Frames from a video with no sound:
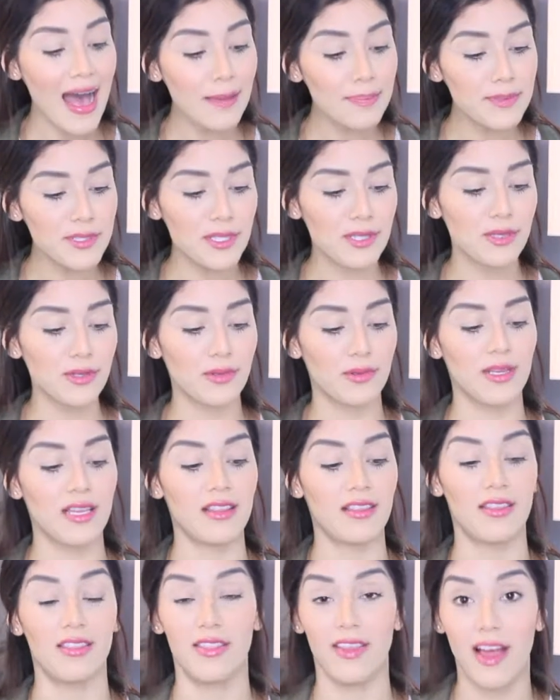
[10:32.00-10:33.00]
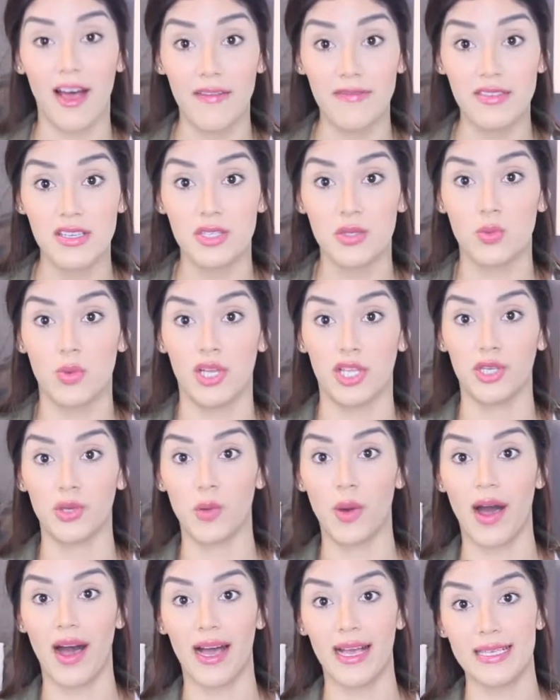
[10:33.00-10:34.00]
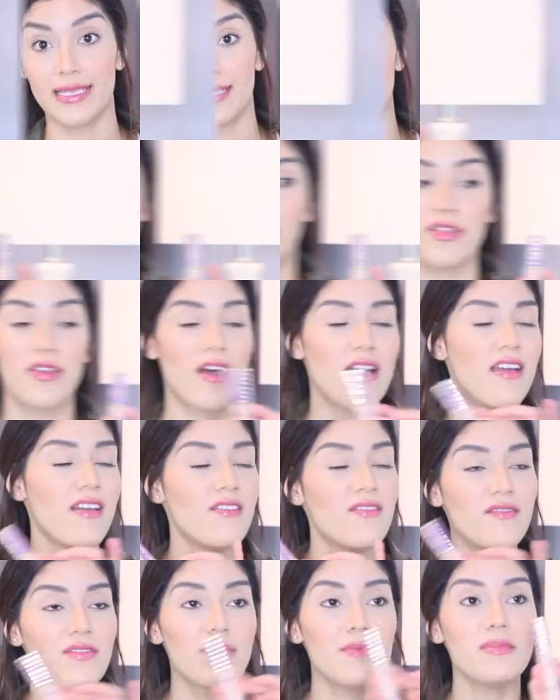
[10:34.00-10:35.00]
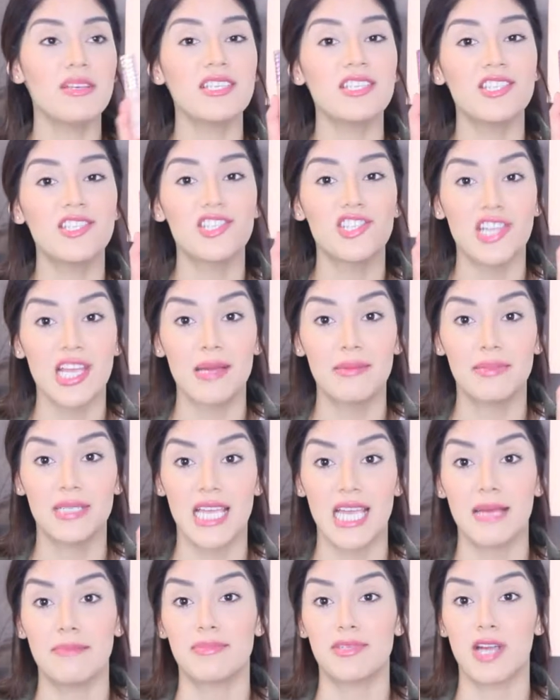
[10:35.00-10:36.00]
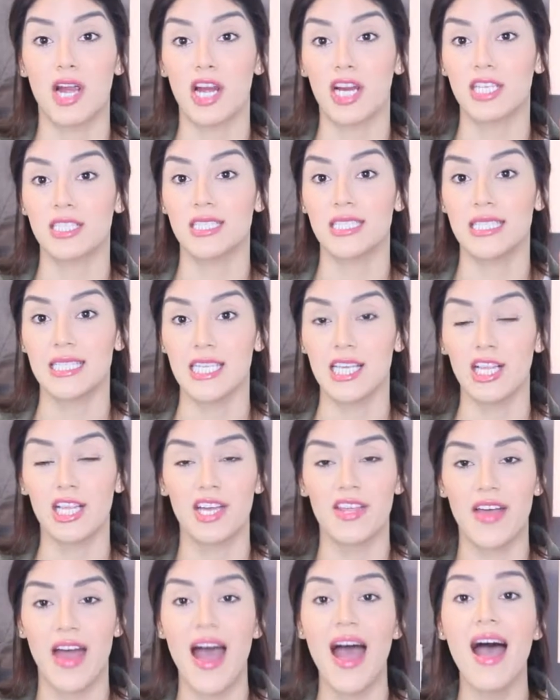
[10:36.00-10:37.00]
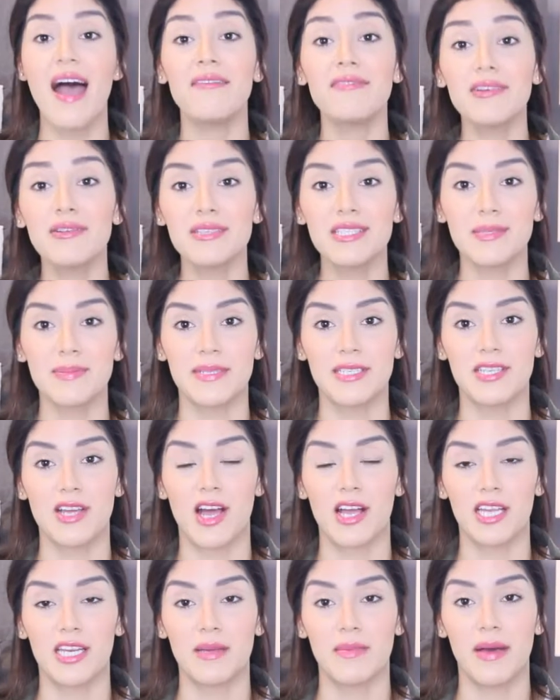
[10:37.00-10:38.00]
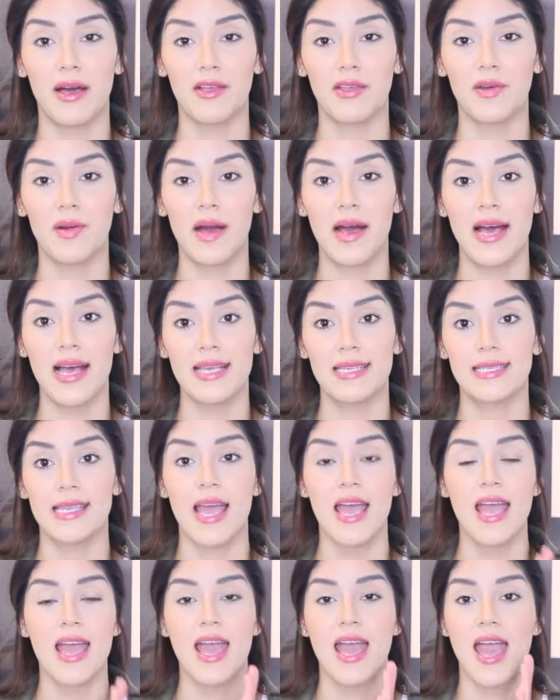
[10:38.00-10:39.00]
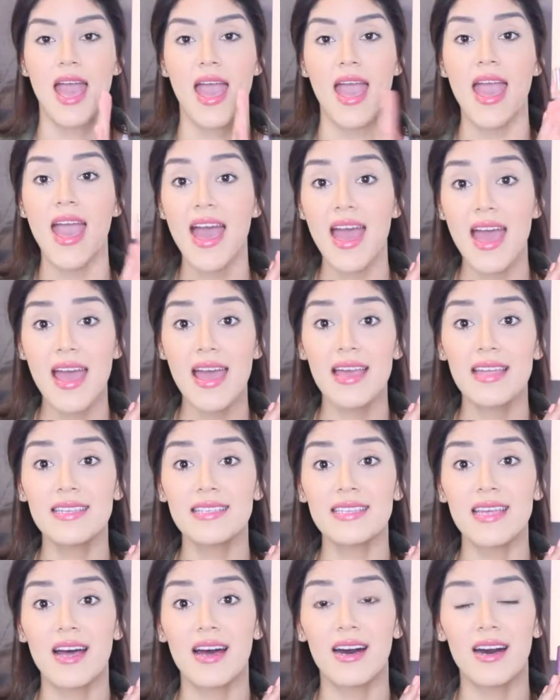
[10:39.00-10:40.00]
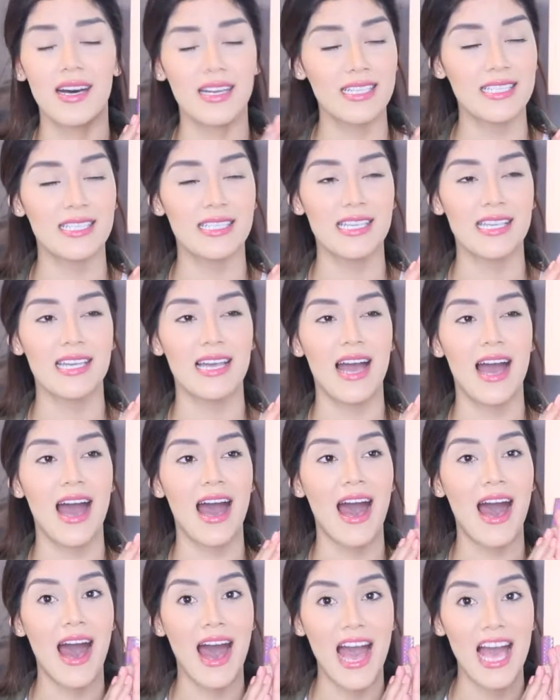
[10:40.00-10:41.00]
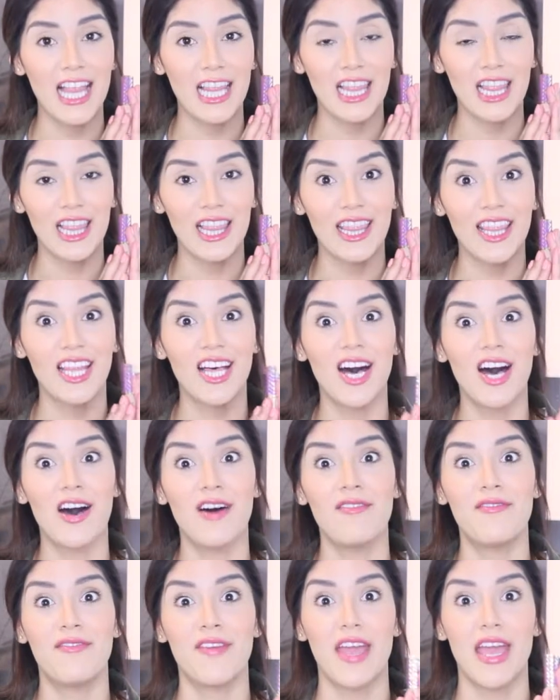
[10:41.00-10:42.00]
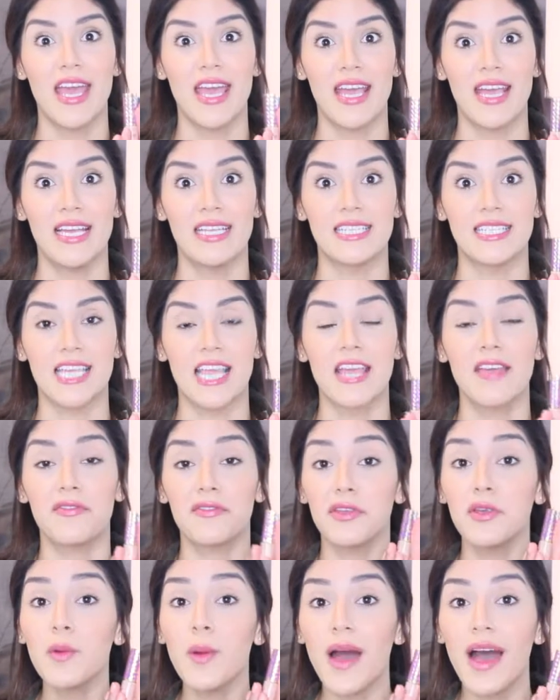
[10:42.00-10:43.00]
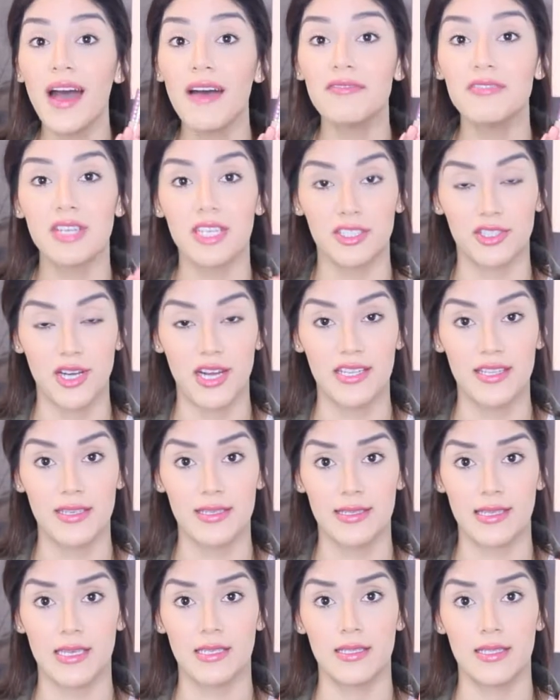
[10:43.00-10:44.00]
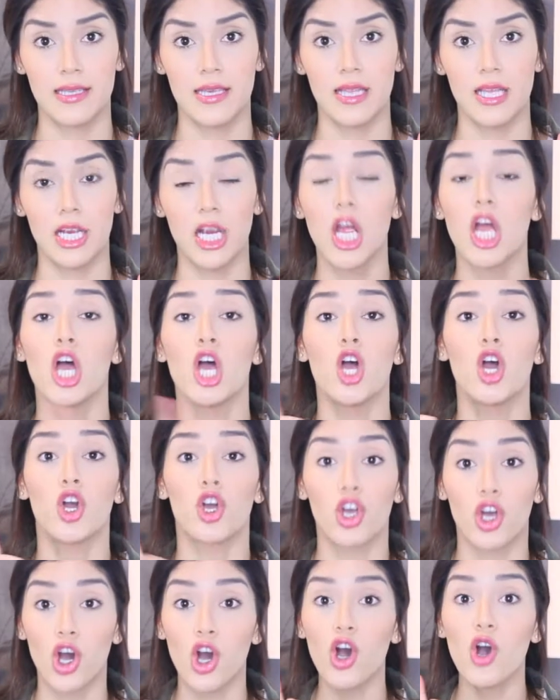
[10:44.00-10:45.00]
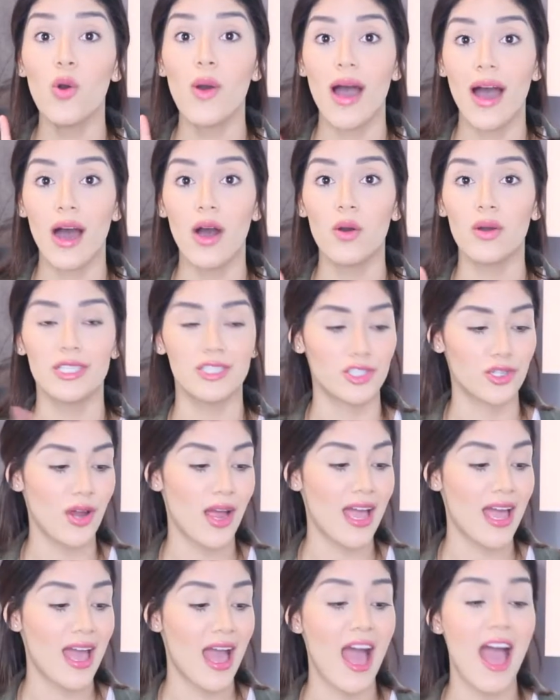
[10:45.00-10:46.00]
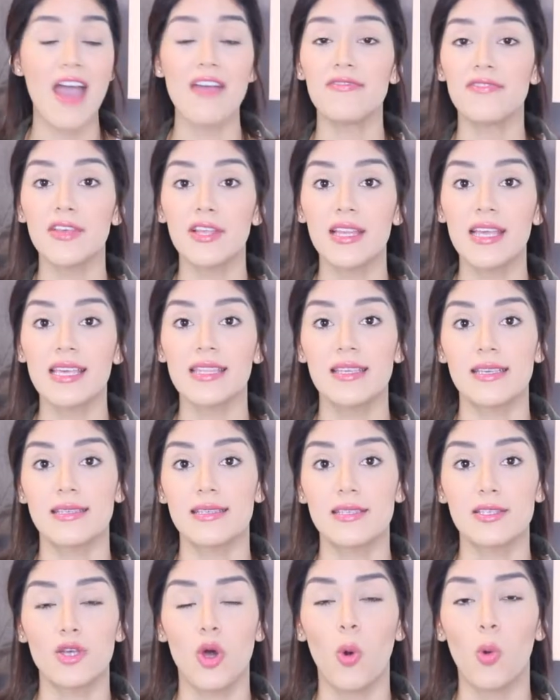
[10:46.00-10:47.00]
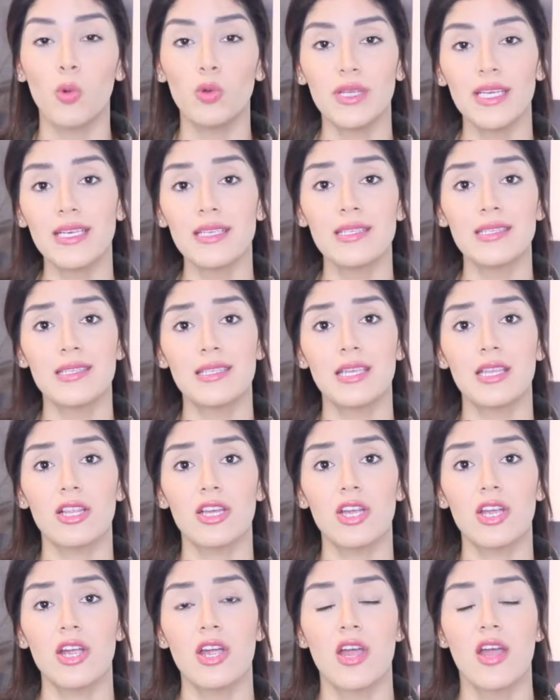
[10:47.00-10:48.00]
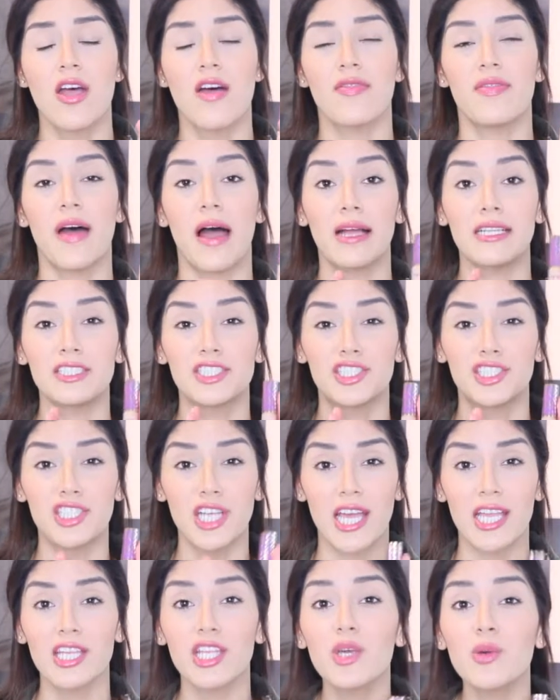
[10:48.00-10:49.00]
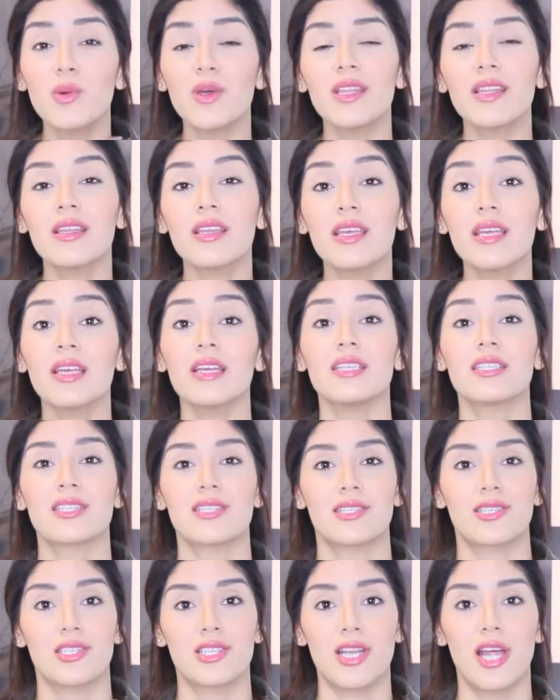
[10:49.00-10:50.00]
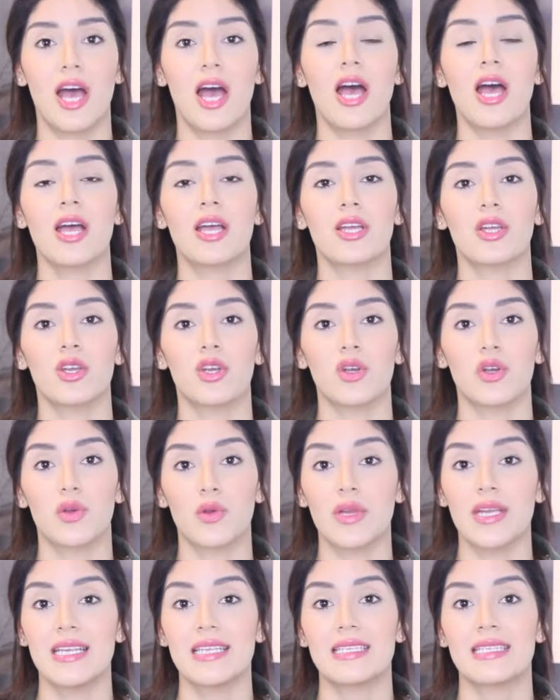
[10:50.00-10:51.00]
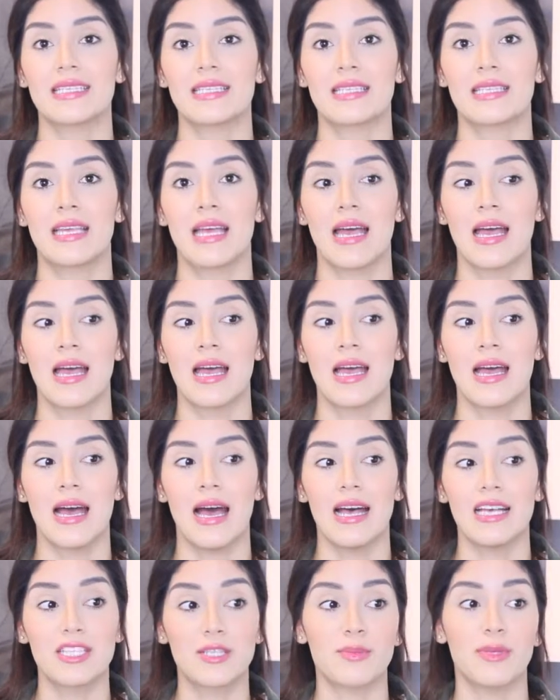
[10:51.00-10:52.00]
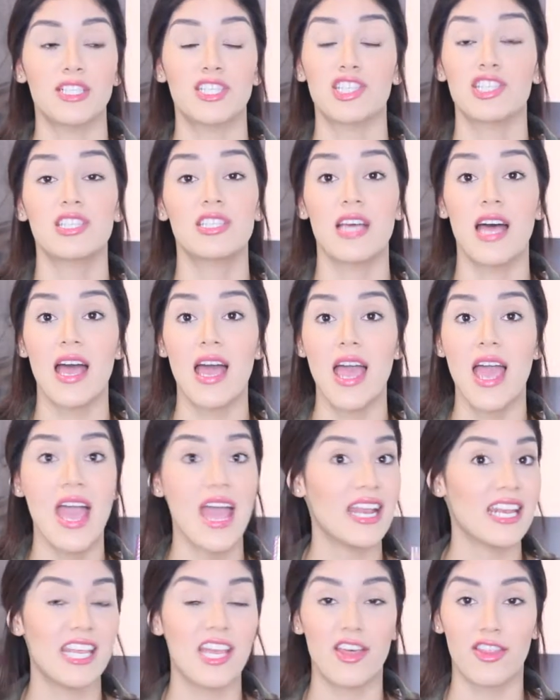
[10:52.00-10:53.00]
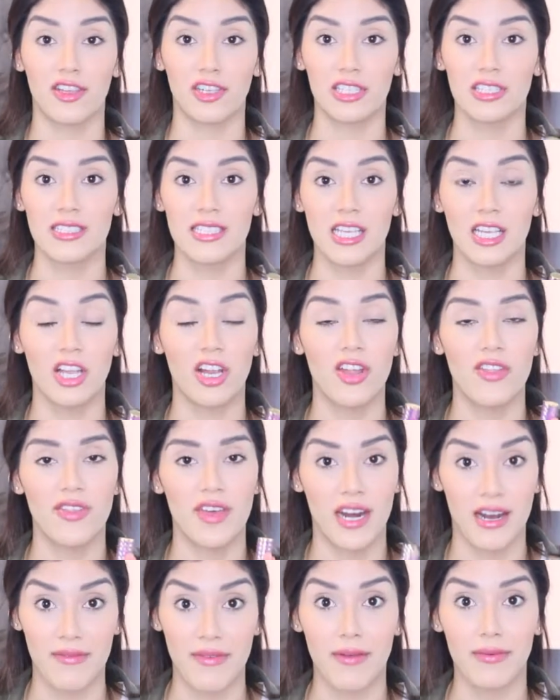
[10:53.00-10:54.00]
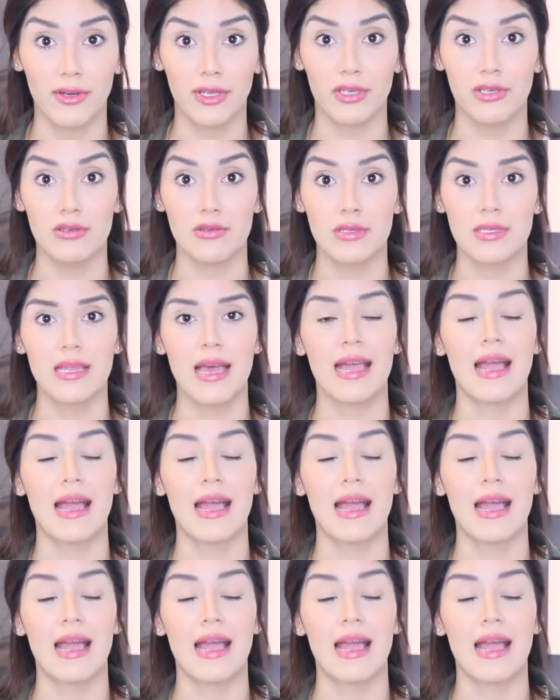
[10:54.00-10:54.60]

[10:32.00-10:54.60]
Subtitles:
Absolutely love this one, you guys. This is the infamous Shape Tape Tarte Concealer that everyone's been talking about, you guys. And honestly, I love it. If you have not tried this concealer, go out and try it. I feel like this is the only concealer that genuinely does not crease as much as any other concealer that I've ever used.